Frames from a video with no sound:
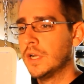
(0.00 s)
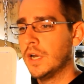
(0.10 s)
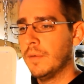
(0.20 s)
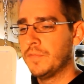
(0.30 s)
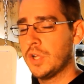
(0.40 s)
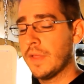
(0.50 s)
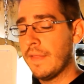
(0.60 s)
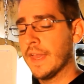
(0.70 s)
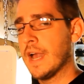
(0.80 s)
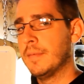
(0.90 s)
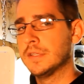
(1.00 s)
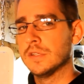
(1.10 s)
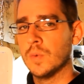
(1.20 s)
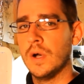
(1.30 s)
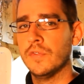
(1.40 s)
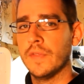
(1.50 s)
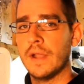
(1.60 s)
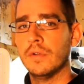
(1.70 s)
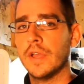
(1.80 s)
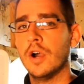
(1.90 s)
Um, share that in the comments as well. So
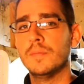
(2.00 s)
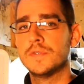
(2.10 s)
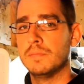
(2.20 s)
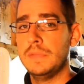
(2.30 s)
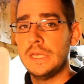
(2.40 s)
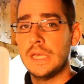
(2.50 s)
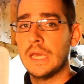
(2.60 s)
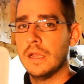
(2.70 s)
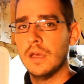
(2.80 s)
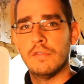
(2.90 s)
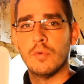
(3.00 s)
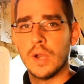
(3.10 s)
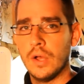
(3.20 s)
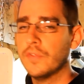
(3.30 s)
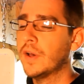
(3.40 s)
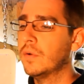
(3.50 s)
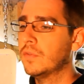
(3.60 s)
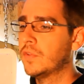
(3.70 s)
that really helps me and everyone else out.